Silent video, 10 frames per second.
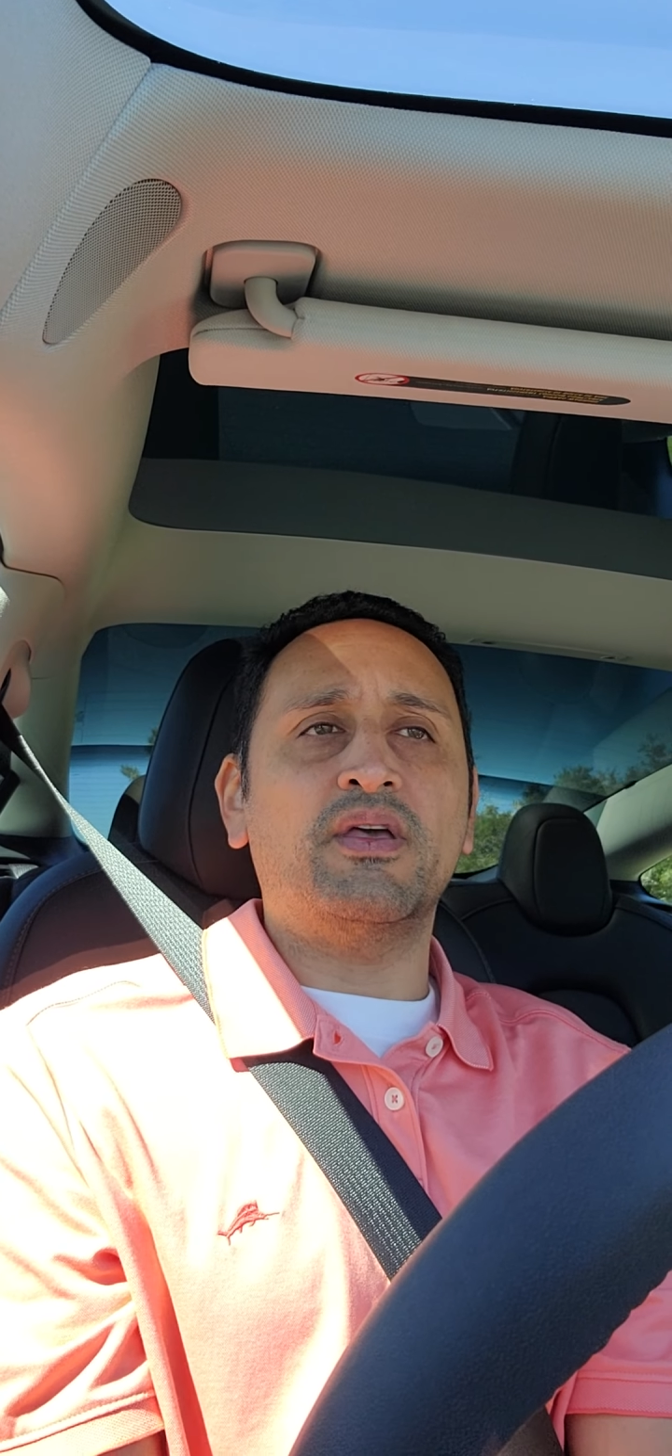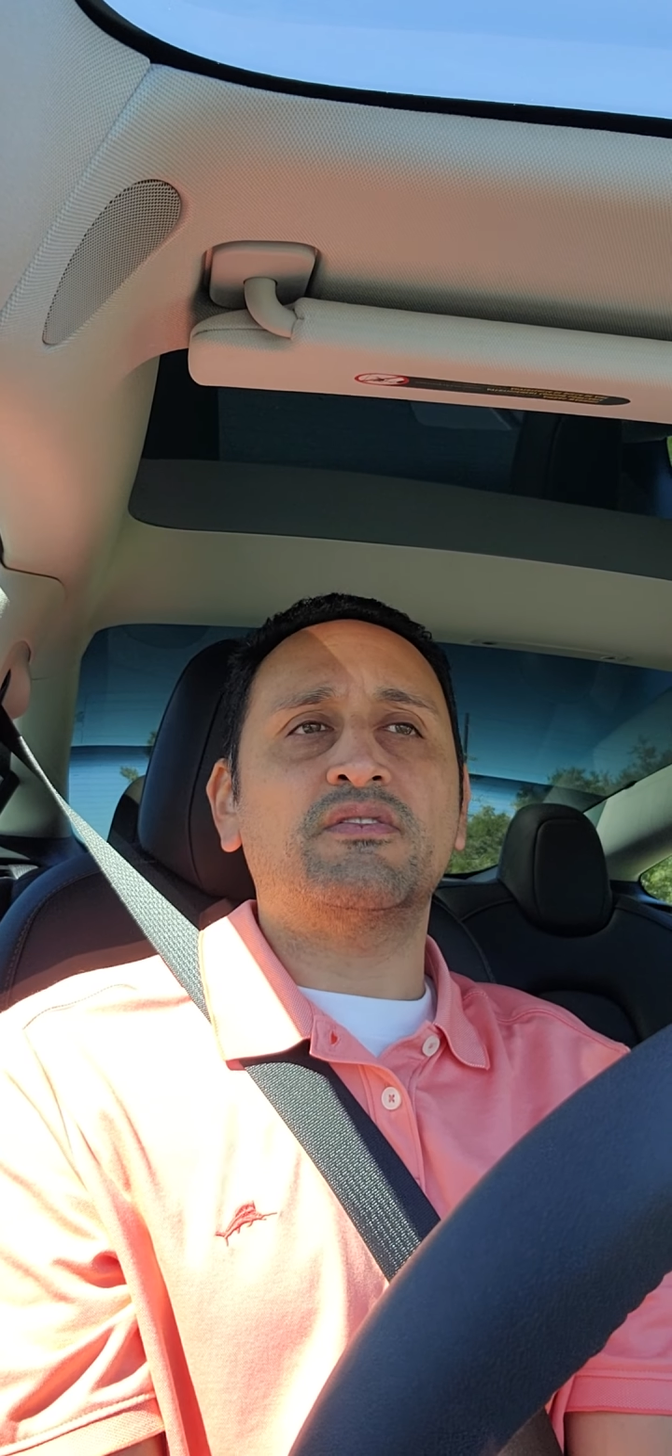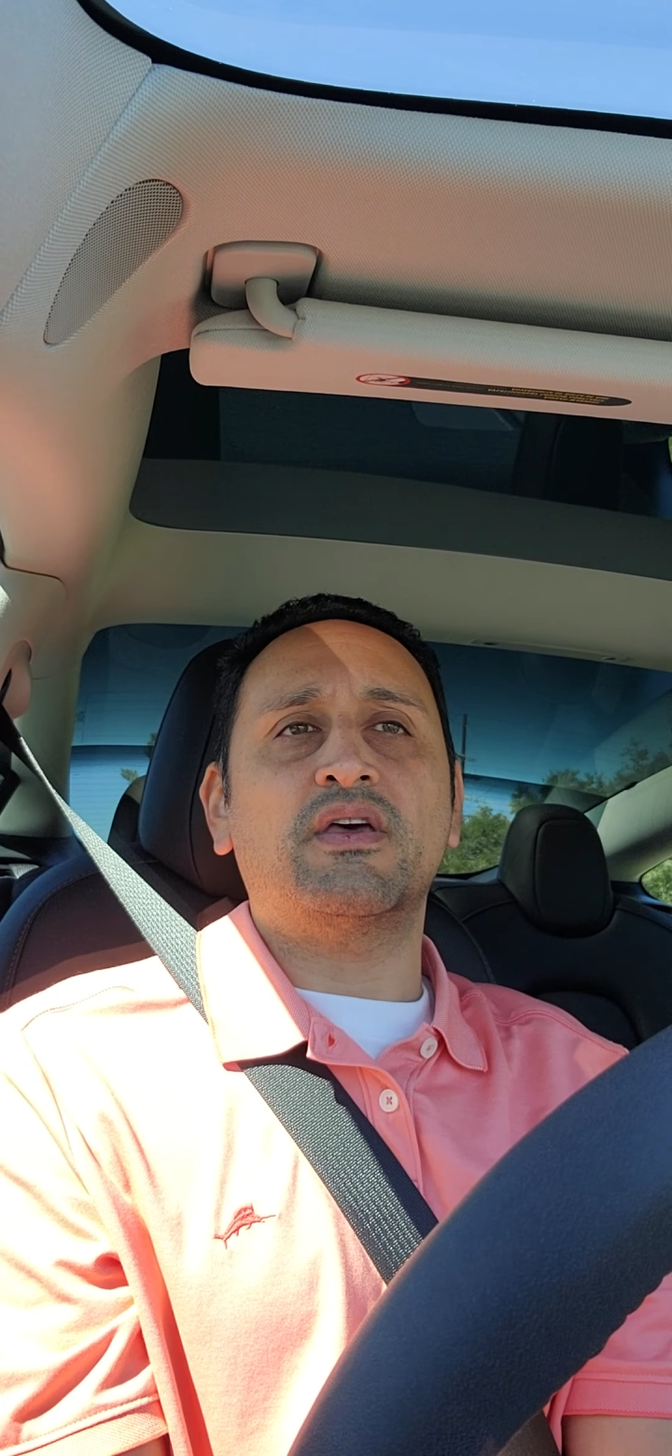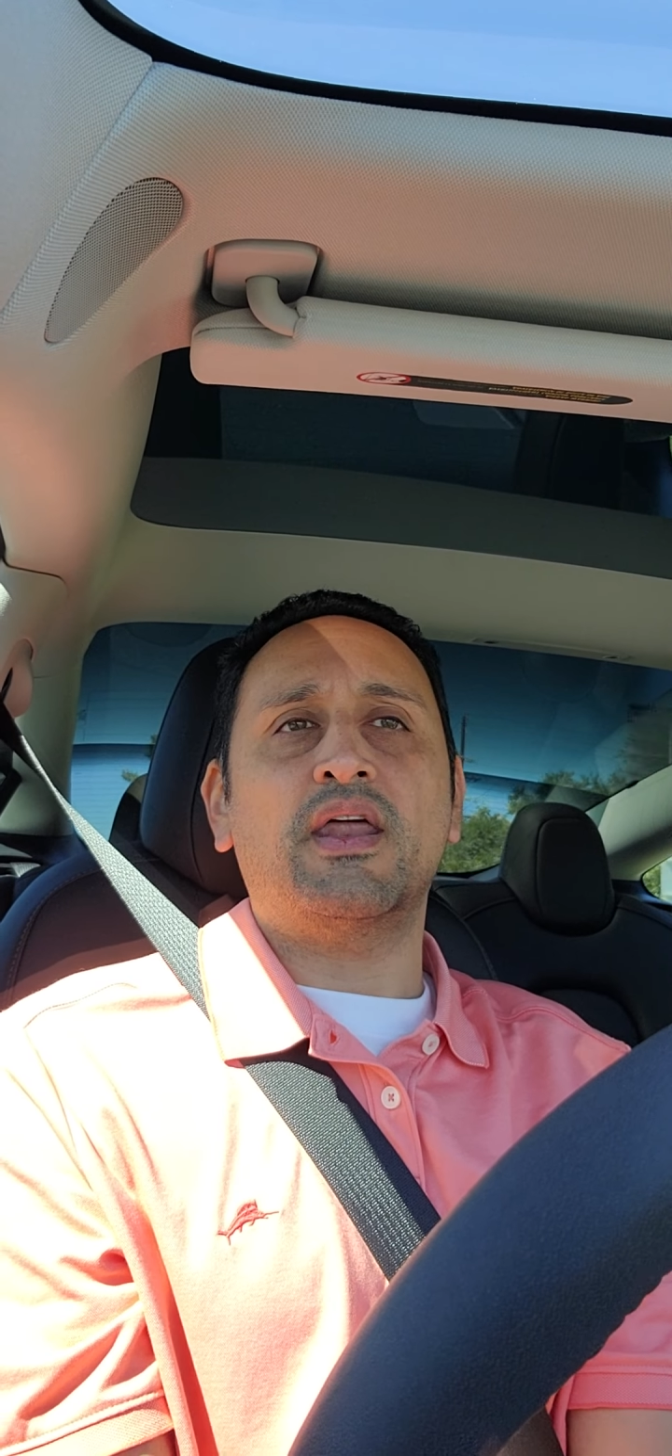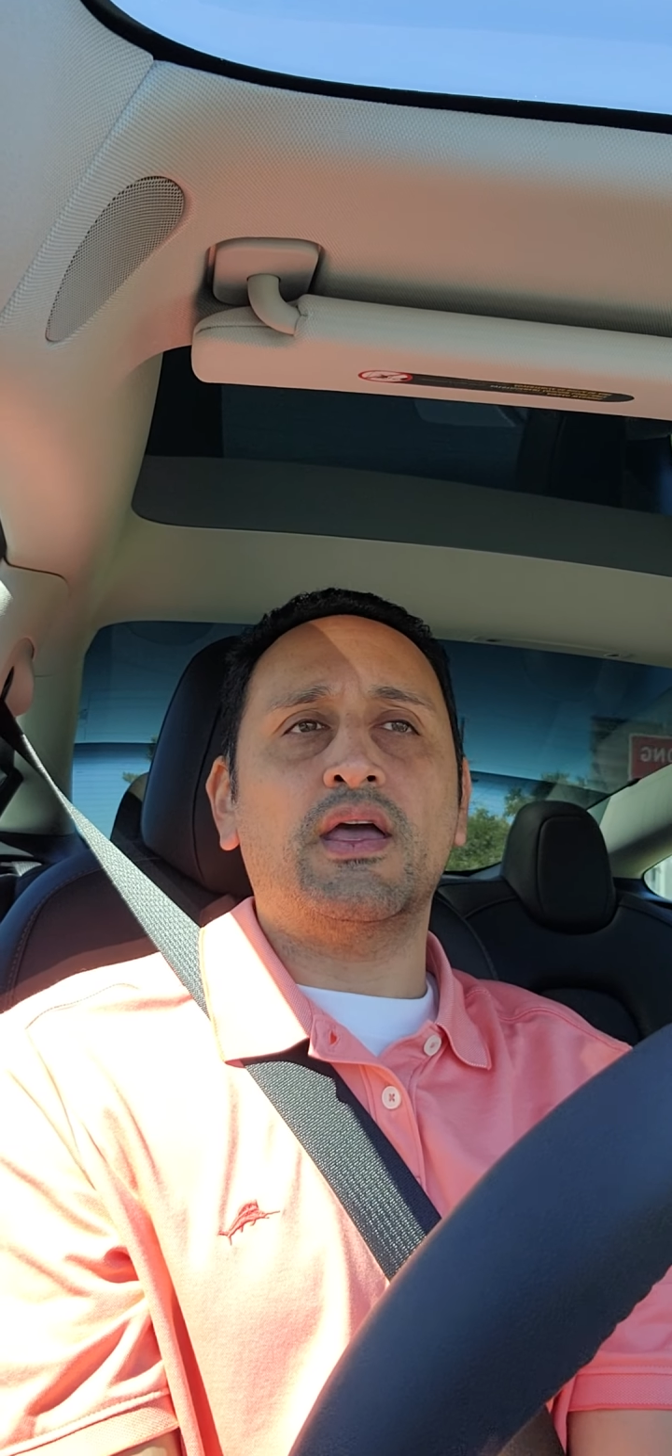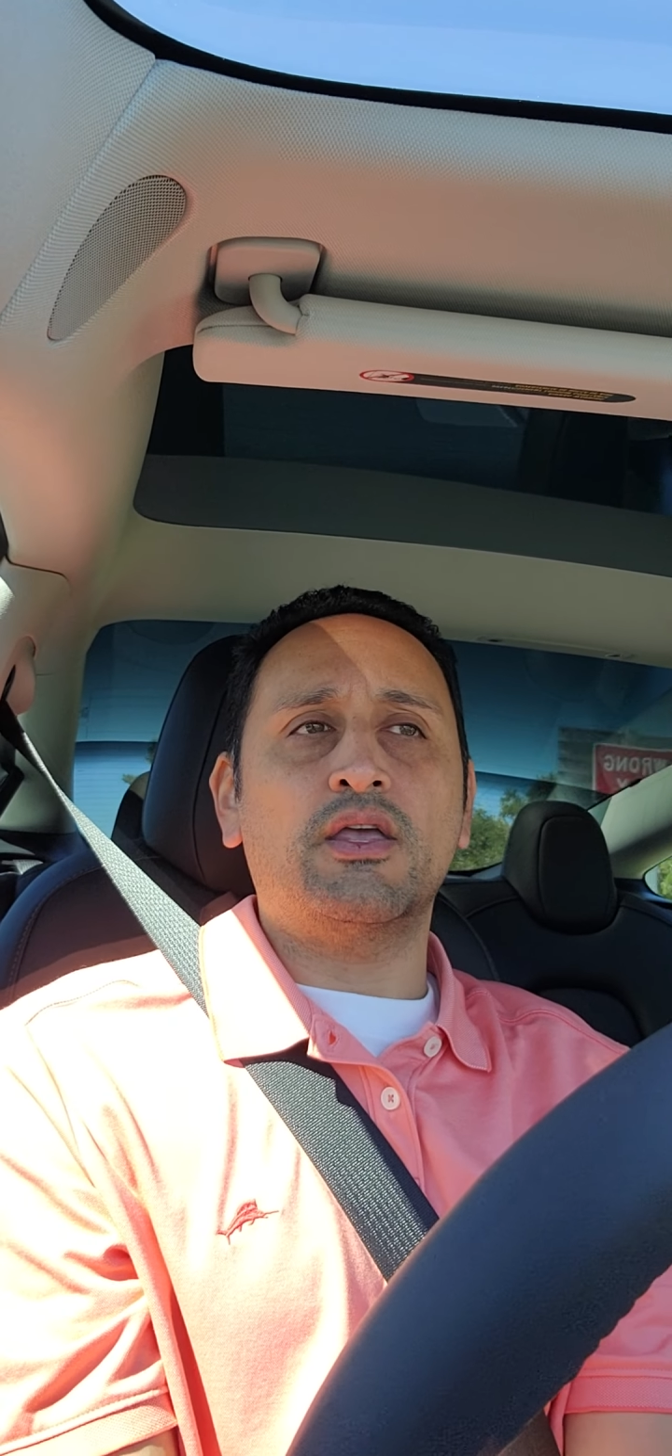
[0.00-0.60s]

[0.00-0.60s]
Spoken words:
me and said, hey,